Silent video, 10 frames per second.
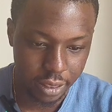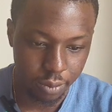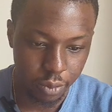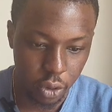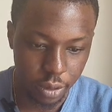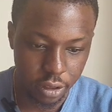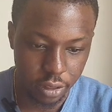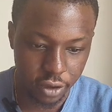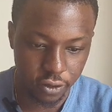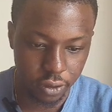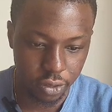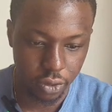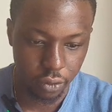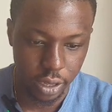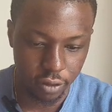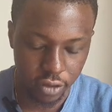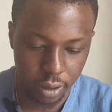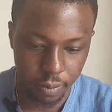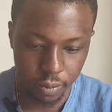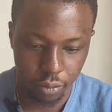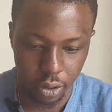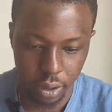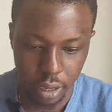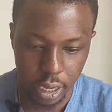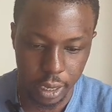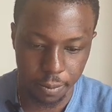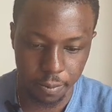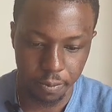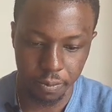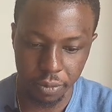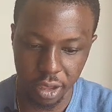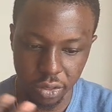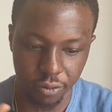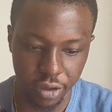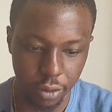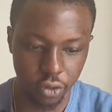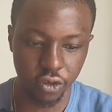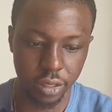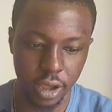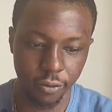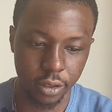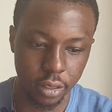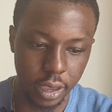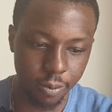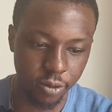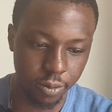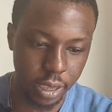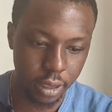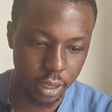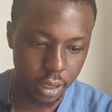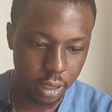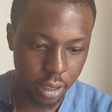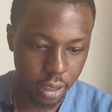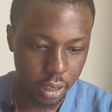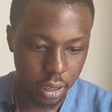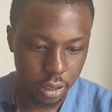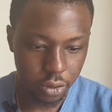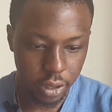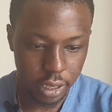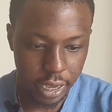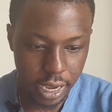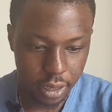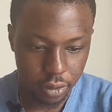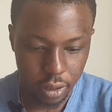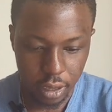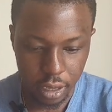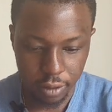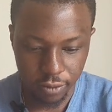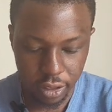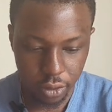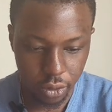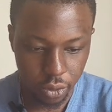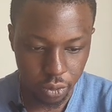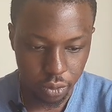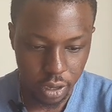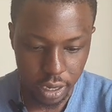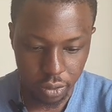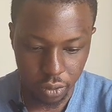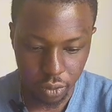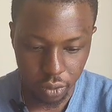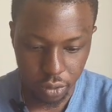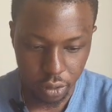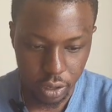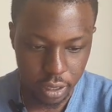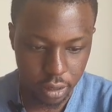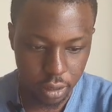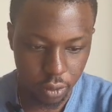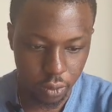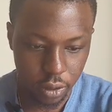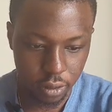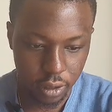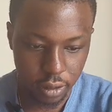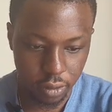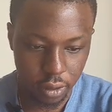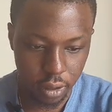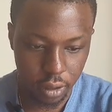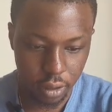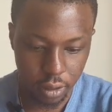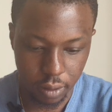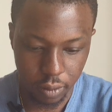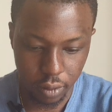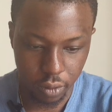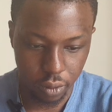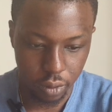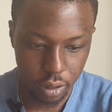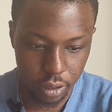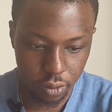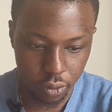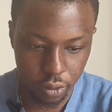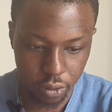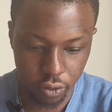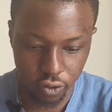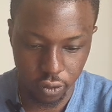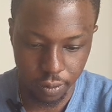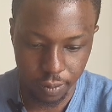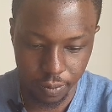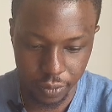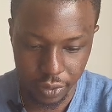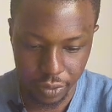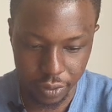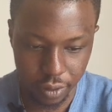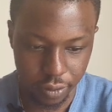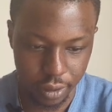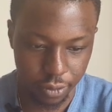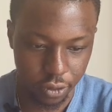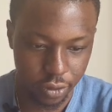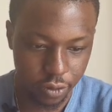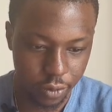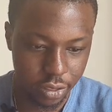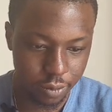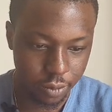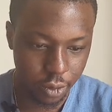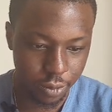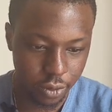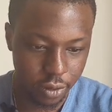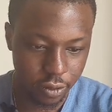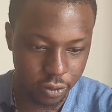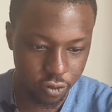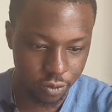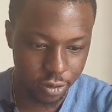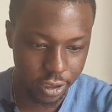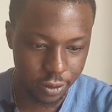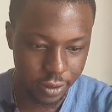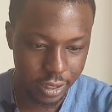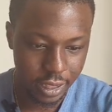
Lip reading: At the moment, this actually doesn't do anything, but it's something I will address after the MVP. You can then add a video title. So let's call this testing, or let's call this YouTube, because I'm doing this whilst I'm uploading this YouTube video.